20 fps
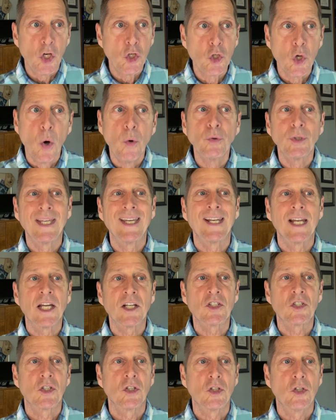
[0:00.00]
don't get
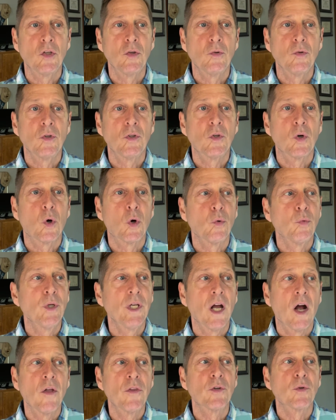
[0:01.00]
executed or we
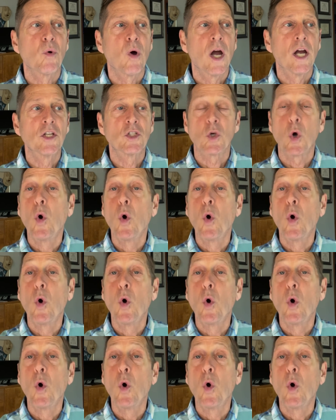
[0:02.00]
otherwise